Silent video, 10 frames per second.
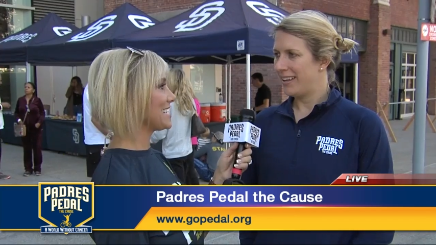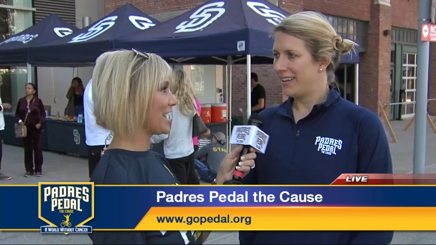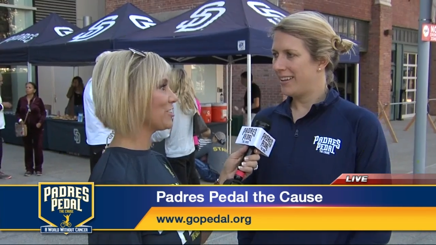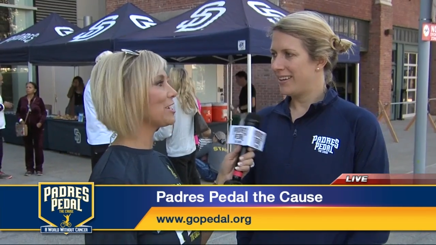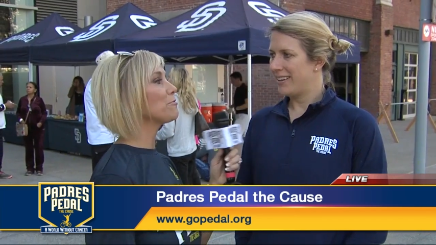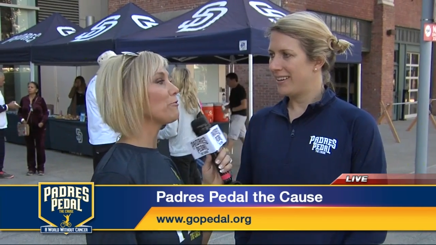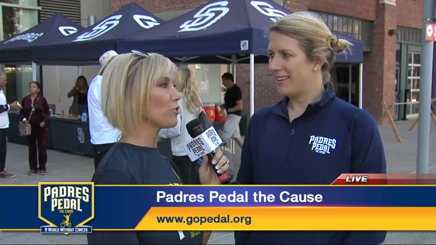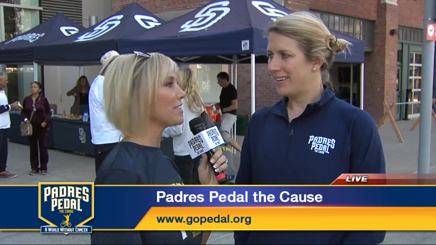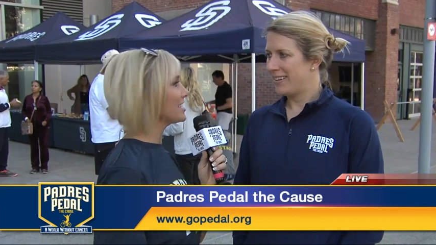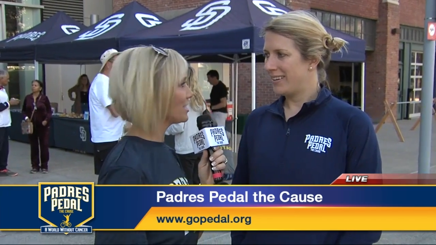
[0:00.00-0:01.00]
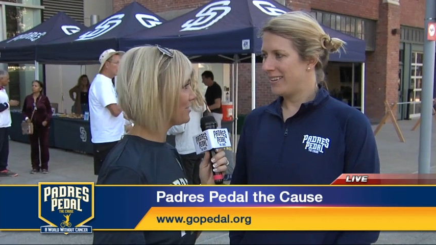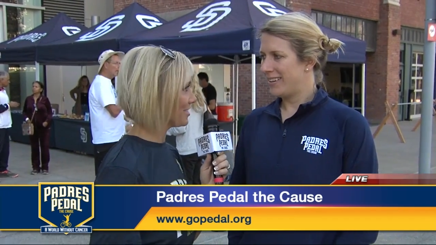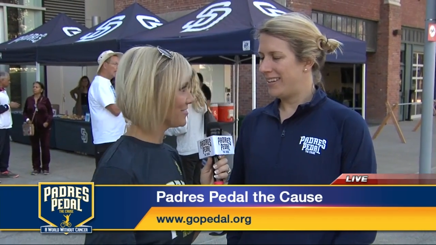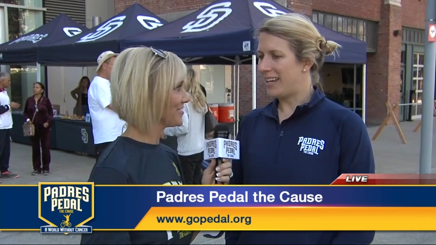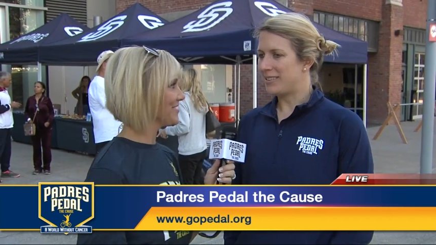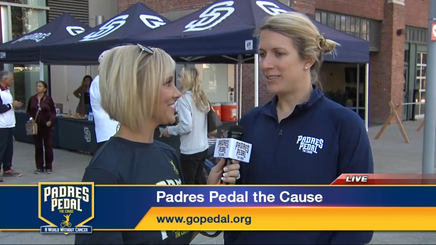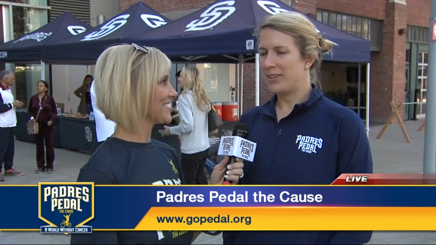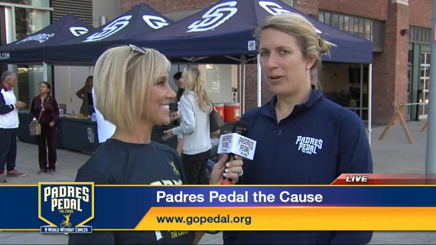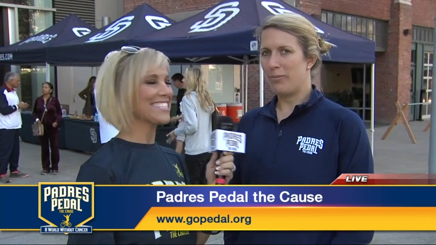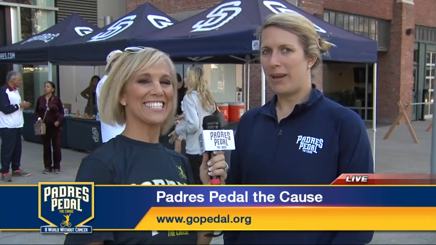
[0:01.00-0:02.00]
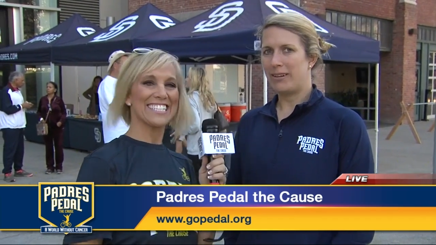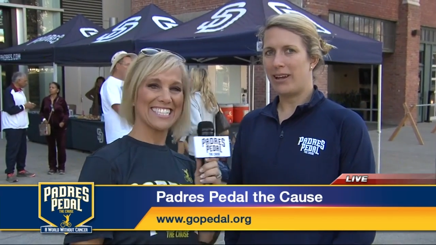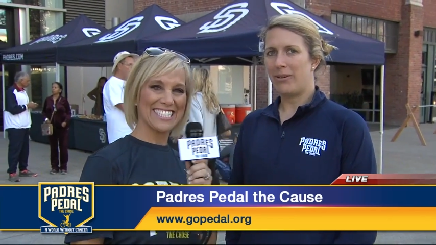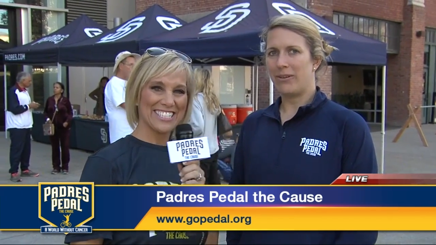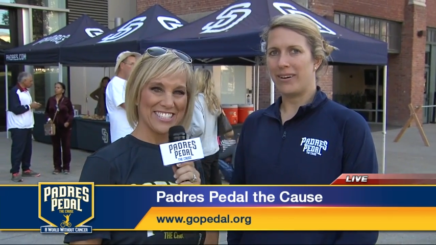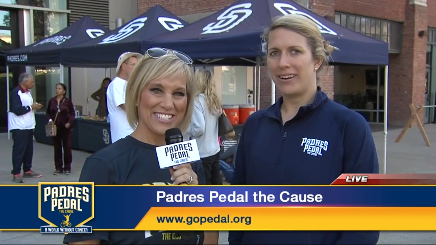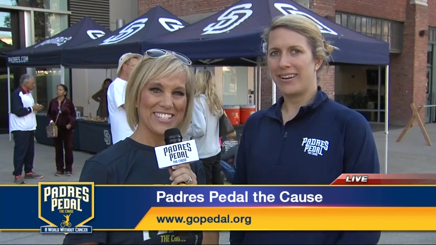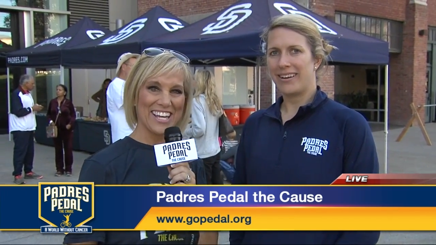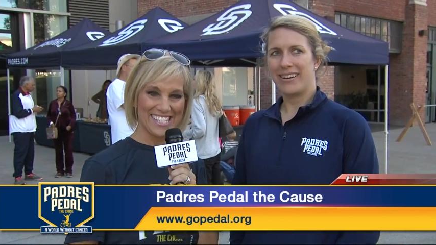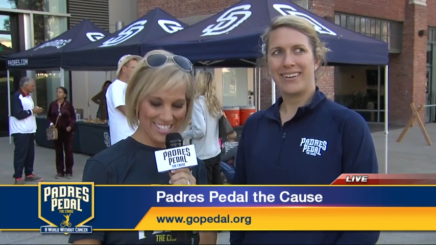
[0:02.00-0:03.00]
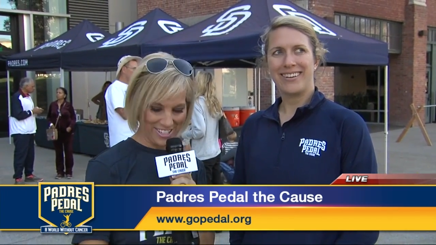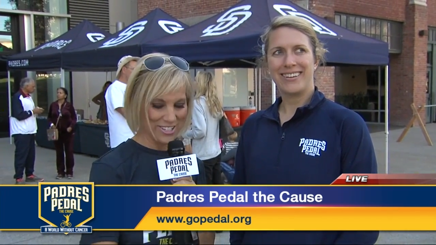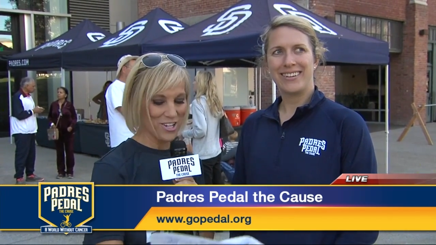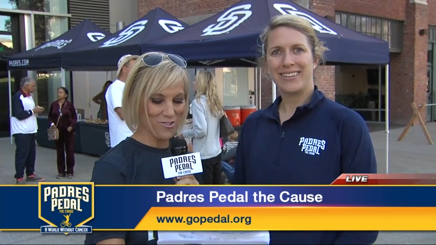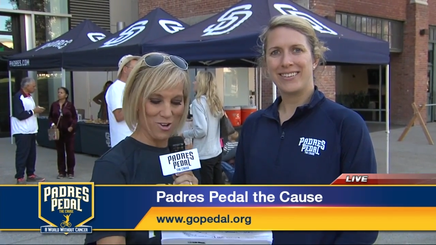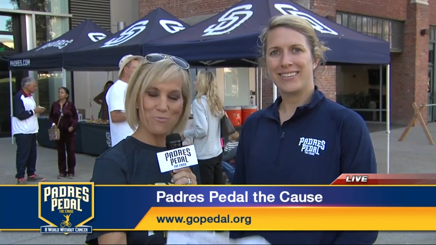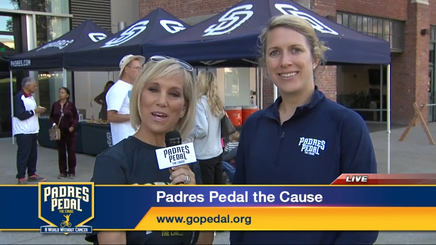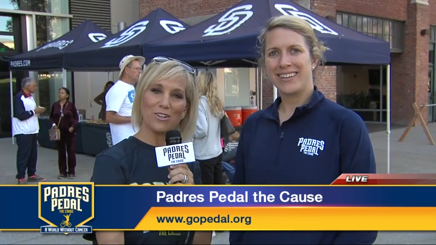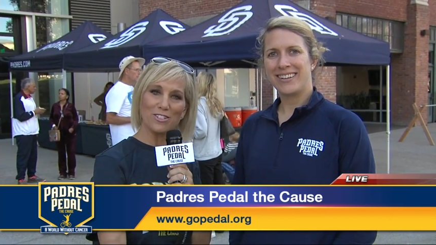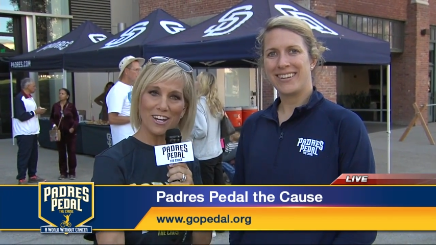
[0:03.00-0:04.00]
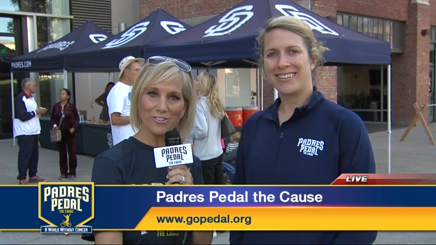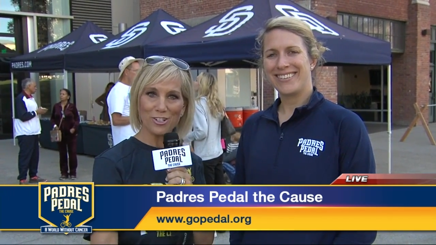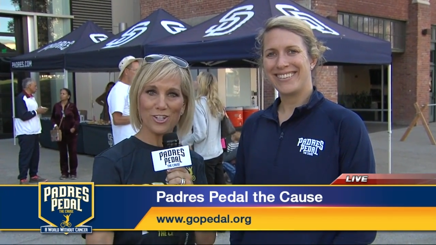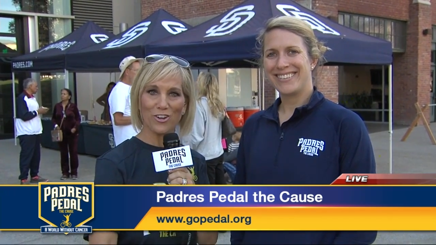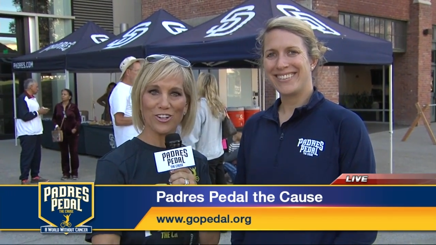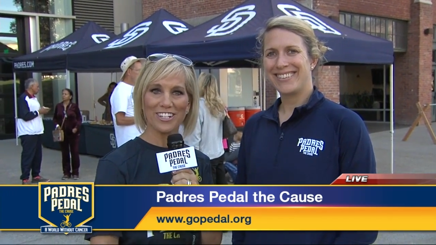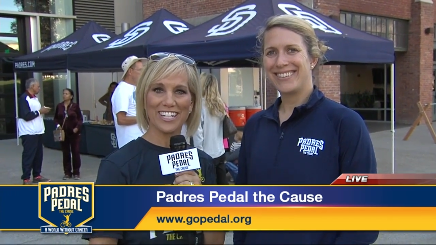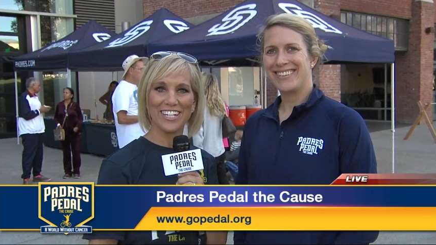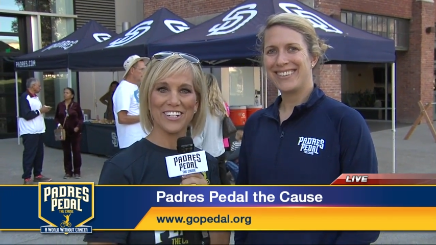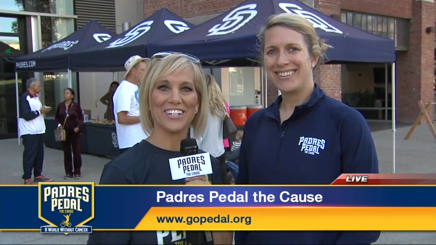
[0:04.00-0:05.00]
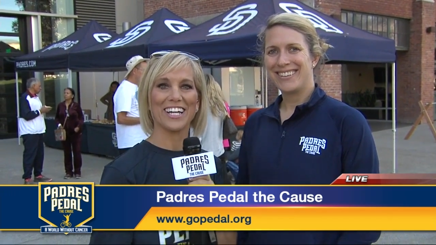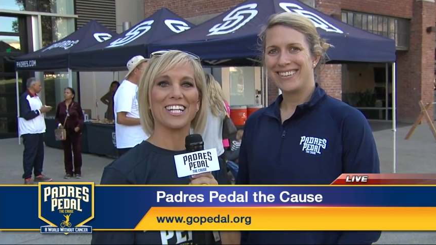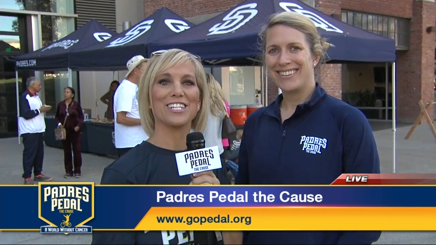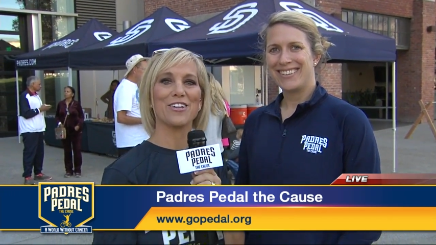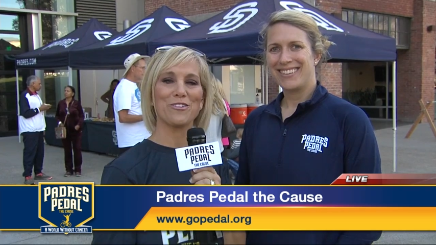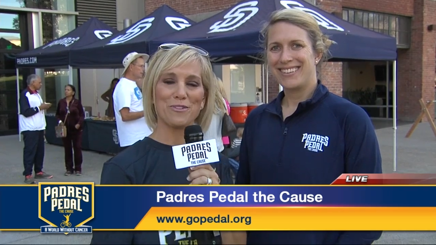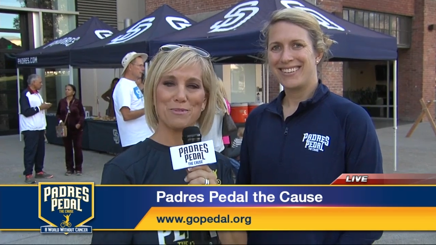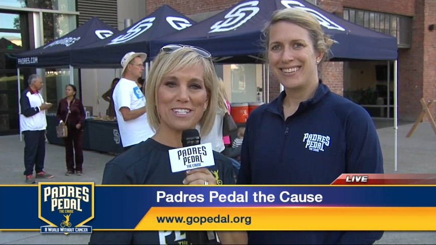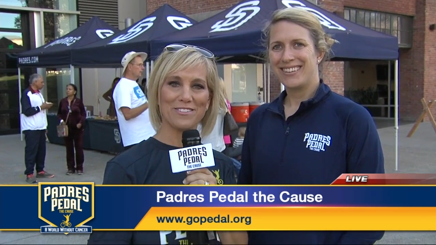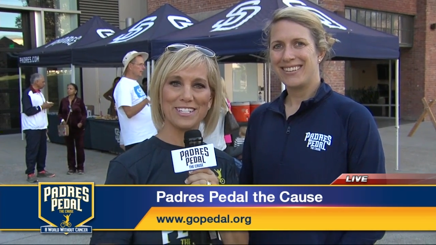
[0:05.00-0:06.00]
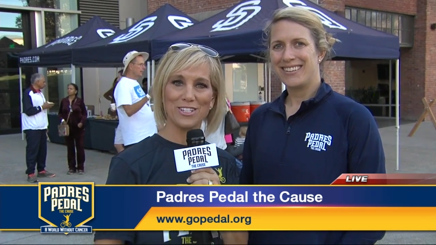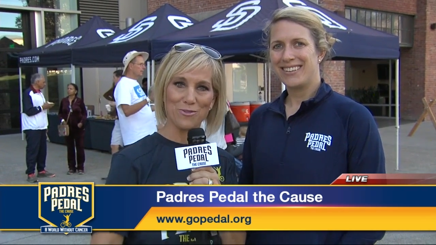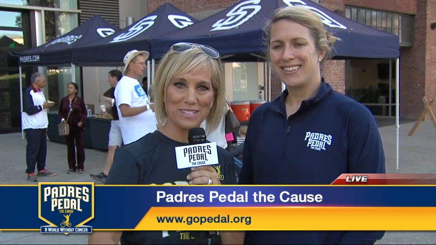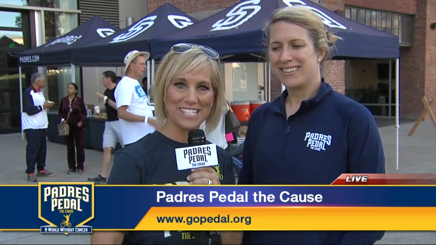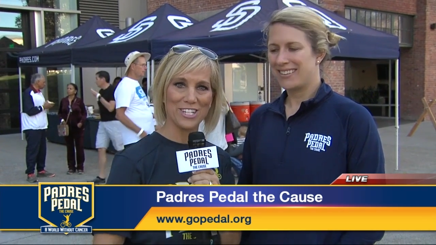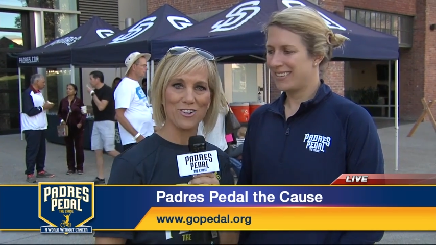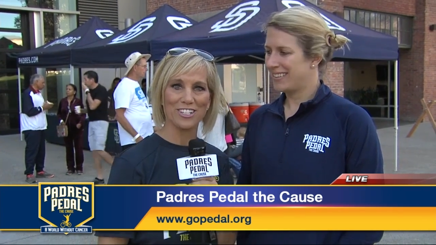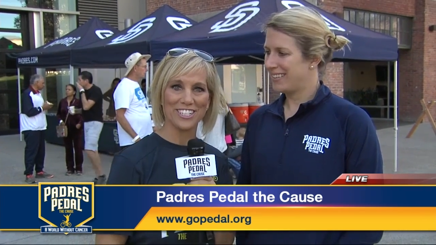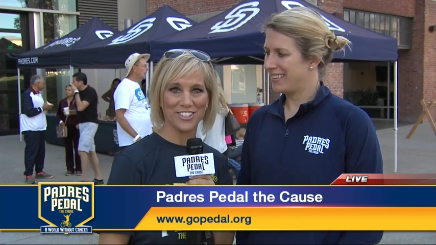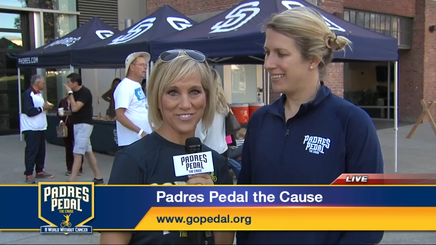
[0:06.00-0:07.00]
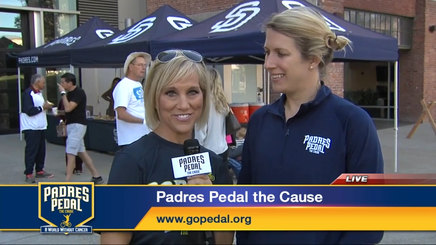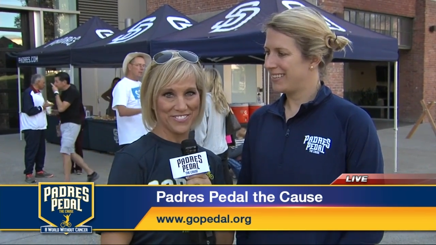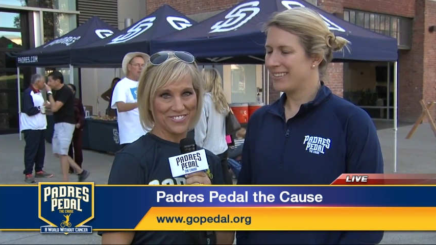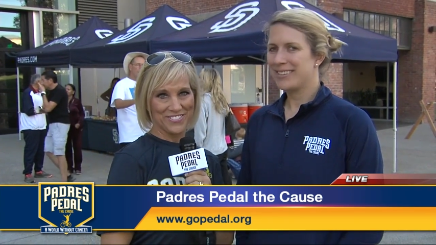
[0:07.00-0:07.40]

Speaker 1: Saturday before Thanksgiving. Yes, gopedal.org. Yes, there you go. Gopedal.org. You heard it here. And uh, November 17th, hope to see you all here.